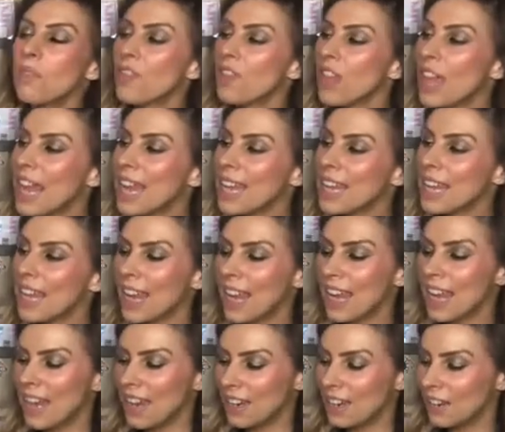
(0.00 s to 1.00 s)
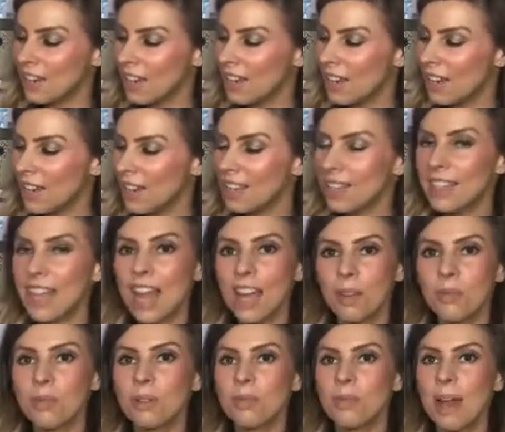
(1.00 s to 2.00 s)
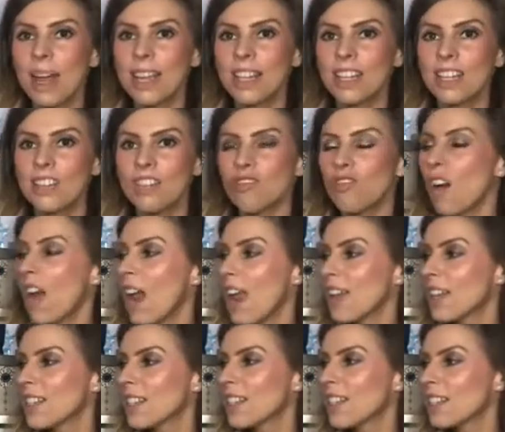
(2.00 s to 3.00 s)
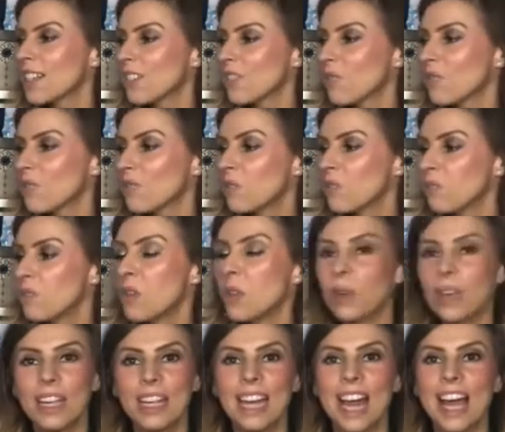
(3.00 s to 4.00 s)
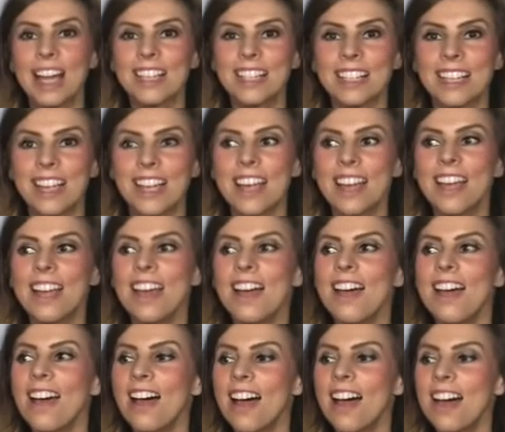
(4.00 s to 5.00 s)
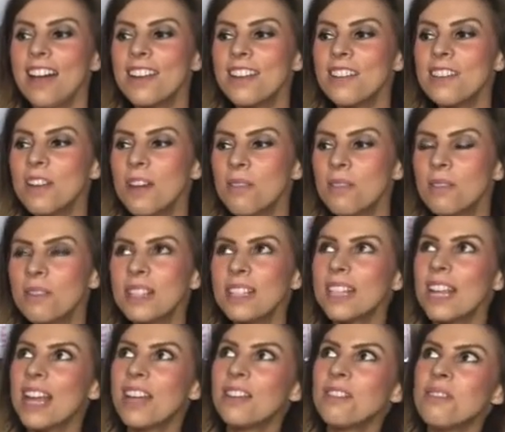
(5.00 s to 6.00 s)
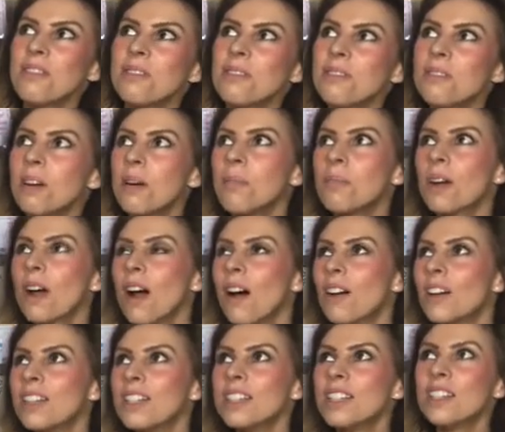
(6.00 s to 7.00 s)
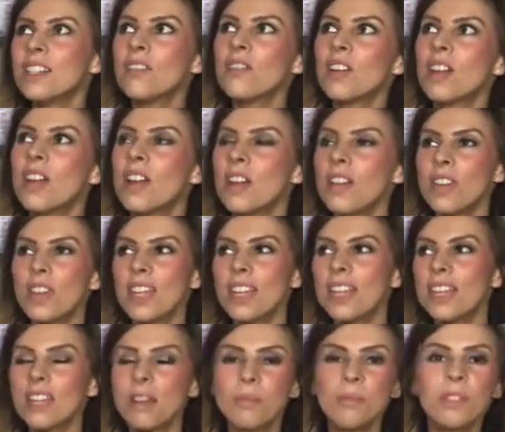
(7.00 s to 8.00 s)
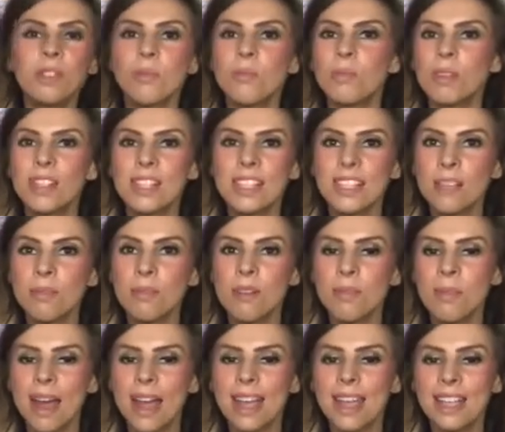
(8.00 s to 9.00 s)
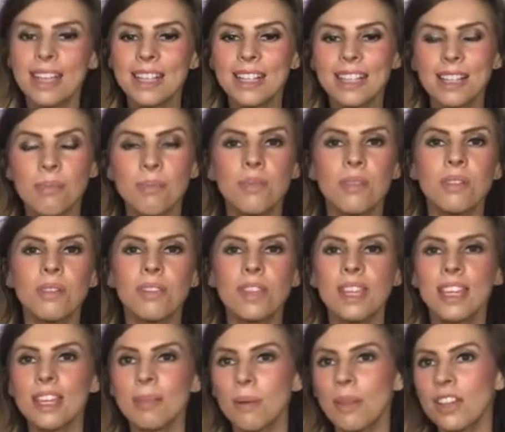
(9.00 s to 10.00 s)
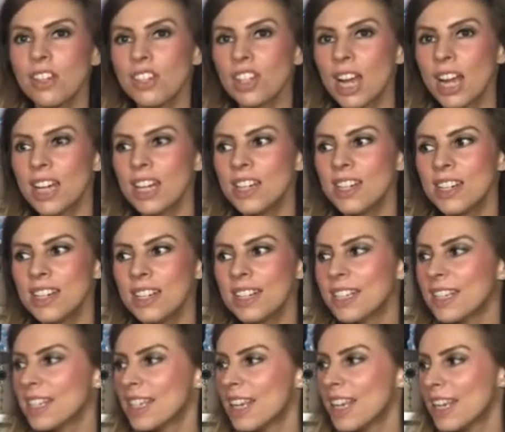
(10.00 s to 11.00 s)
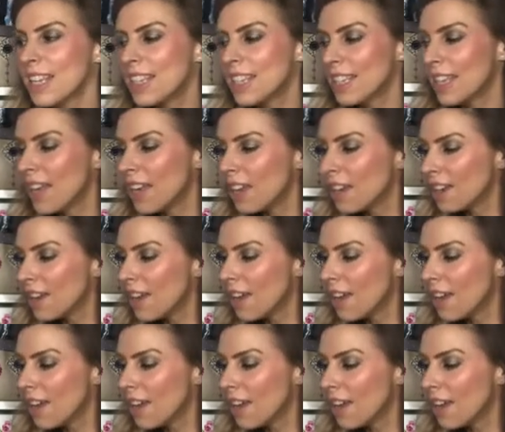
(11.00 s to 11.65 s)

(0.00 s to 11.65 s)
thinking that would make a dress, looking at it. And I know I was saying, oh, I'm kind of thinking I'm done with summer makes, I'm thinking about the changing season,